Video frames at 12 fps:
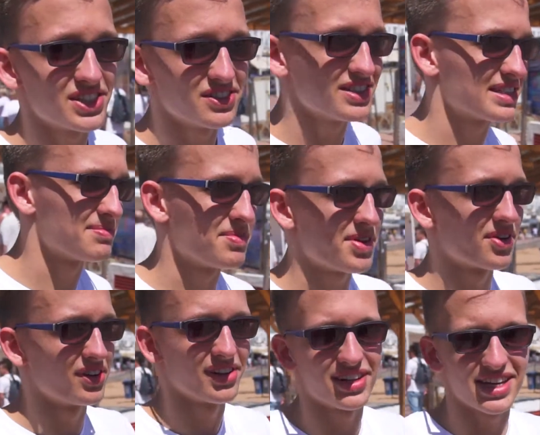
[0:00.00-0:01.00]
shoot some
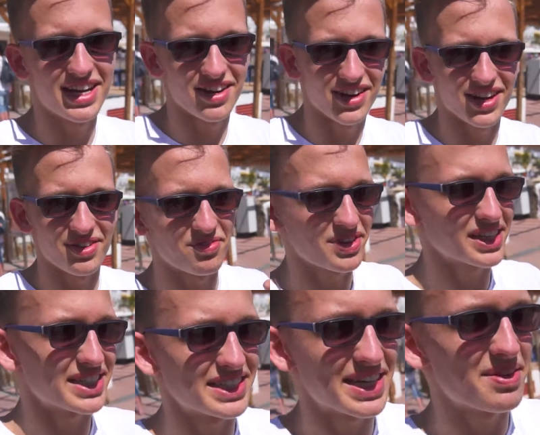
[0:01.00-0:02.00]
B-roll in here and
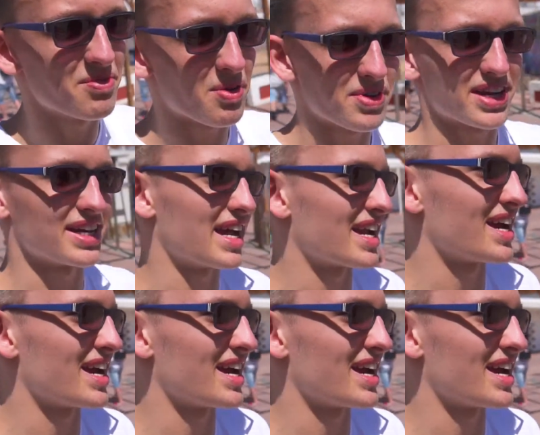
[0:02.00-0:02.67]
really see what we can get